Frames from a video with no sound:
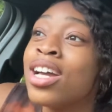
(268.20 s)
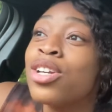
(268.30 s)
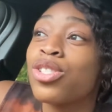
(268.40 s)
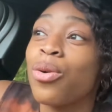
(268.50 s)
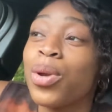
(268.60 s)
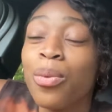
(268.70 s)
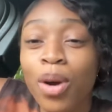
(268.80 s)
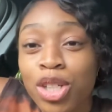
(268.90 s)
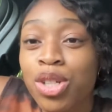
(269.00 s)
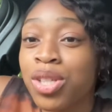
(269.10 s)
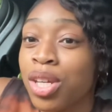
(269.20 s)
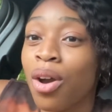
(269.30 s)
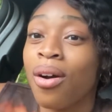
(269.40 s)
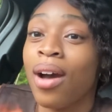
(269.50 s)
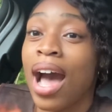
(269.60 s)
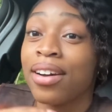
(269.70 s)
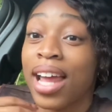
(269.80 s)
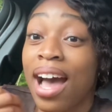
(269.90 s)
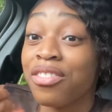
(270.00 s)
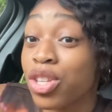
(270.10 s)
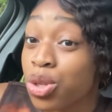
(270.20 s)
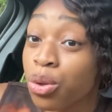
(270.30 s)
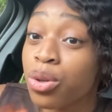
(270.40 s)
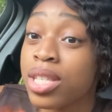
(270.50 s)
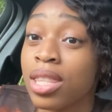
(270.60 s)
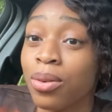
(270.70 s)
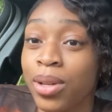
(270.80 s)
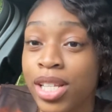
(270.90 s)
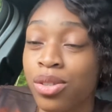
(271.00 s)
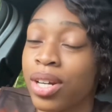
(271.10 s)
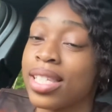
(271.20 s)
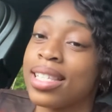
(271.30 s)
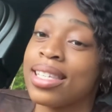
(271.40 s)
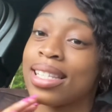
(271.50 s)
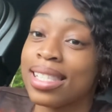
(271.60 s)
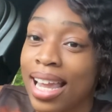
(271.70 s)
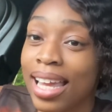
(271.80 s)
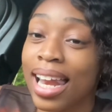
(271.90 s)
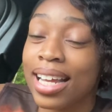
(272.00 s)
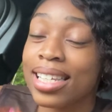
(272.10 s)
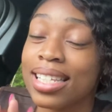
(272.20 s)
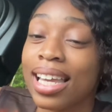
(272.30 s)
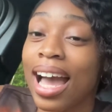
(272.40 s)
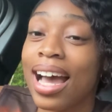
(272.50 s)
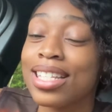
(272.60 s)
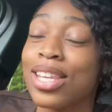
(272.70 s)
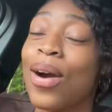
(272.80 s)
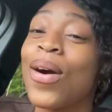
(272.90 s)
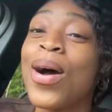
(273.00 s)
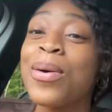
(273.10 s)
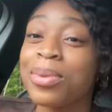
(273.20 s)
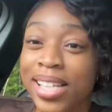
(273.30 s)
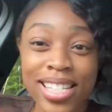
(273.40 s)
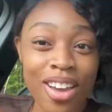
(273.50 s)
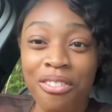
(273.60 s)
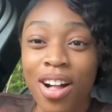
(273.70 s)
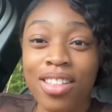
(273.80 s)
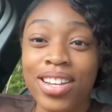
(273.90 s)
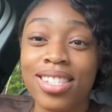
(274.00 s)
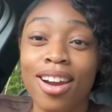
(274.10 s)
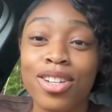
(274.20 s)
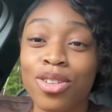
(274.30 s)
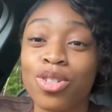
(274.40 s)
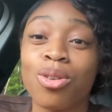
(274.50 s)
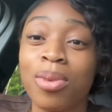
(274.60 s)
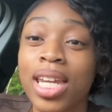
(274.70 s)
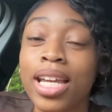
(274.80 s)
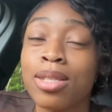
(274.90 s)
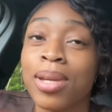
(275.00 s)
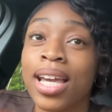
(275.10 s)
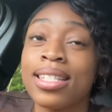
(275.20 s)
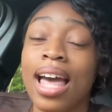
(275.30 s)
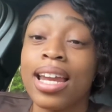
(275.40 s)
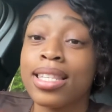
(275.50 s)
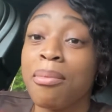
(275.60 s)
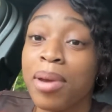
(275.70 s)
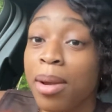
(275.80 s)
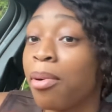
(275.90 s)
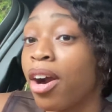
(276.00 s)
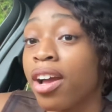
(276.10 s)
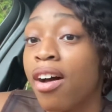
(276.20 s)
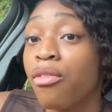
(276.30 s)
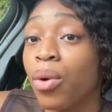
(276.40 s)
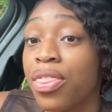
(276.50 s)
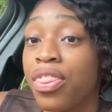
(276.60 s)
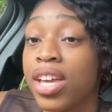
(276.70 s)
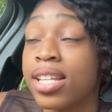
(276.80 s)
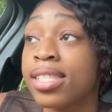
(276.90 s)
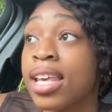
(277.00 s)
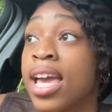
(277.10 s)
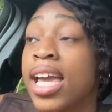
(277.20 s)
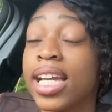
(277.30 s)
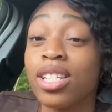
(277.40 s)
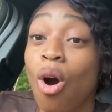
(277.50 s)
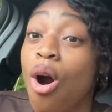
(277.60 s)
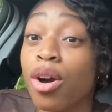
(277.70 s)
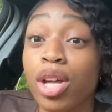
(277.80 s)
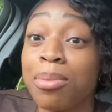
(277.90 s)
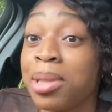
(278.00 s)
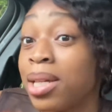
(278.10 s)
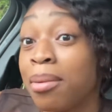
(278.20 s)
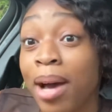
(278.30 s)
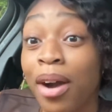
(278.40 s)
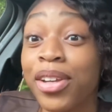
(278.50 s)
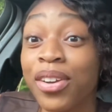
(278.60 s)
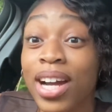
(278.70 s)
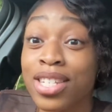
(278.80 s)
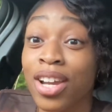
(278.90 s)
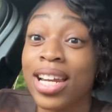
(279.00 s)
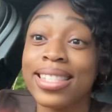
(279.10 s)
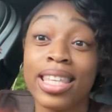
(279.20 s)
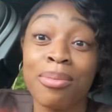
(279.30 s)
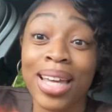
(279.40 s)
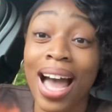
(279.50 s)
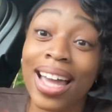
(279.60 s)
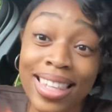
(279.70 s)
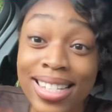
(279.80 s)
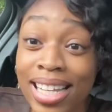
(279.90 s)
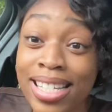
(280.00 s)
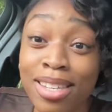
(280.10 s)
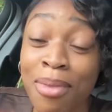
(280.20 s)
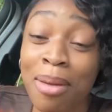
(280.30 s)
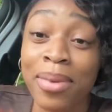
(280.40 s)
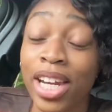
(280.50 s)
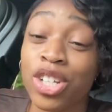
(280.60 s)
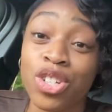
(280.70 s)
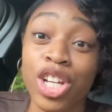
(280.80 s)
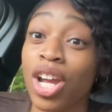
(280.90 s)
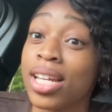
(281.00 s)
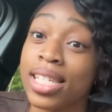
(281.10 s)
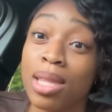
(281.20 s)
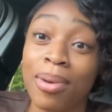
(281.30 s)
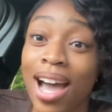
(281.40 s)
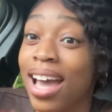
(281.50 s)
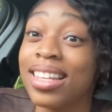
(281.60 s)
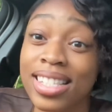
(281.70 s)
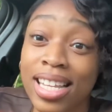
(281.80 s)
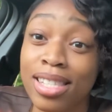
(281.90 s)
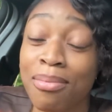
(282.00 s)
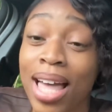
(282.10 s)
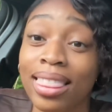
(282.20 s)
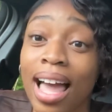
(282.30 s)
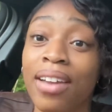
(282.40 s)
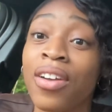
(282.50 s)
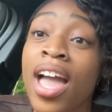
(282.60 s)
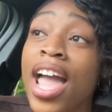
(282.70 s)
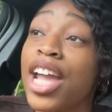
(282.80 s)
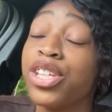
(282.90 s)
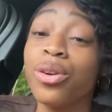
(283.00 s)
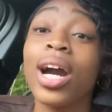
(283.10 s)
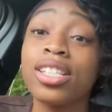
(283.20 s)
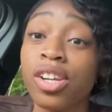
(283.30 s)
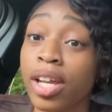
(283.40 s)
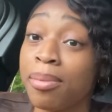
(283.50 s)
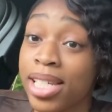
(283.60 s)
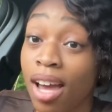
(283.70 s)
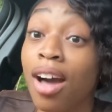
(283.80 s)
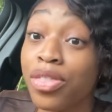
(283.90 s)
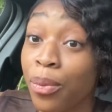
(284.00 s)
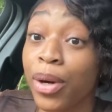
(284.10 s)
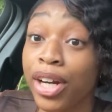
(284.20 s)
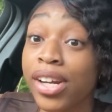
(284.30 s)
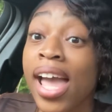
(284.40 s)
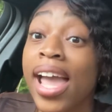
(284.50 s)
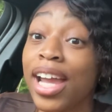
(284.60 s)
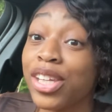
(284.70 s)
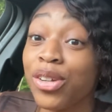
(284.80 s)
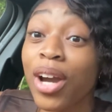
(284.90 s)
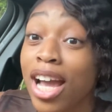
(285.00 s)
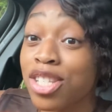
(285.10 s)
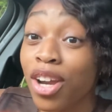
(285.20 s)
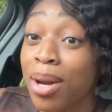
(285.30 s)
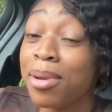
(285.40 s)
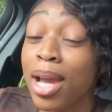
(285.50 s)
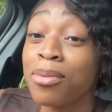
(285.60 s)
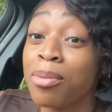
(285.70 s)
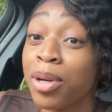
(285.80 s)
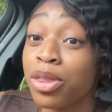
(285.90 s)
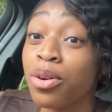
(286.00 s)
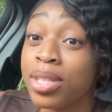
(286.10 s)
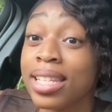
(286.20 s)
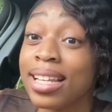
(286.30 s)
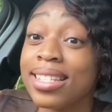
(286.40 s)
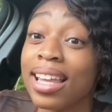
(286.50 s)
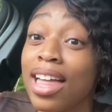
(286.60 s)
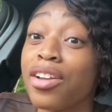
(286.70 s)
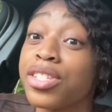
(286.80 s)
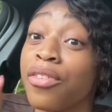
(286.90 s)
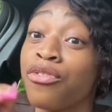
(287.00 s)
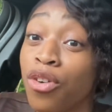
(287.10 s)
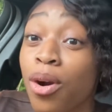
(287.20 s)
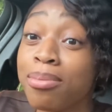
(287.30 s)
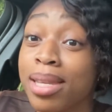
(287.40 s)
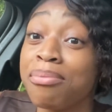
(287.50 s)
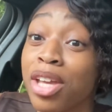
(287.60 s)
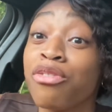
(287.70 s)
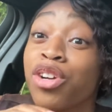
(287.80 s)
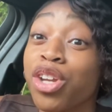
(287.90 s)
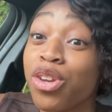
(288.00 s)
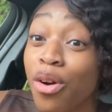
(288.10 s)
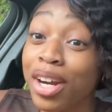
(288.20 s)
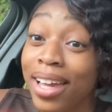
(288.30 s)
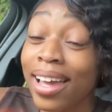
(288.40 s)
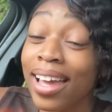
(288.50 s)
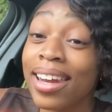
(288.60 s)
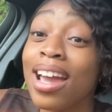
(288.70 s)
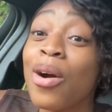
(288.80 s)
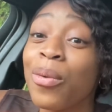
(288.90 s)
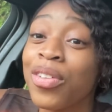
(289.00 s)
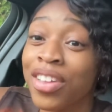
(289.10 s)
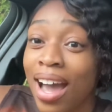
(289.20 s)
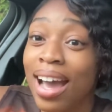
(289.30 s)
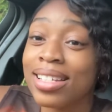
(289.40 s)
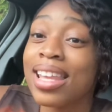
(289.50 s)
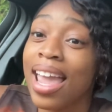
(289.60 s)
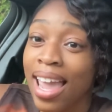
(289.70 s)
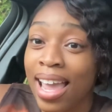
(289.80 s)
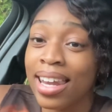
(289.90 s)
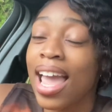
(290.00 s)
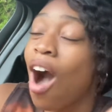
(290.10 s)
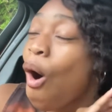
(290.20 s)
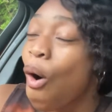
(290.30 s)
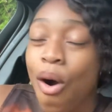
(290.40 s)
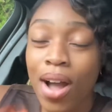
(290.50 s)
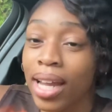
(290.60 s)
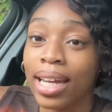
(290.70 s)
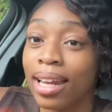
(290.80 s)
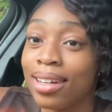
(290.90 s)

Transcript: So we want you to know how to have the tools and the resources to stay connected to God. So please go follow us on our social medias, because that is a big part of what this is all going to be about. You guys are going to see the behind the scenes of my ministry. You're going to see the behind the scenes of my life, and you guys are going to be taught the word, and you guys are going to be able to put those things together to form something for your good with God's hand all in it.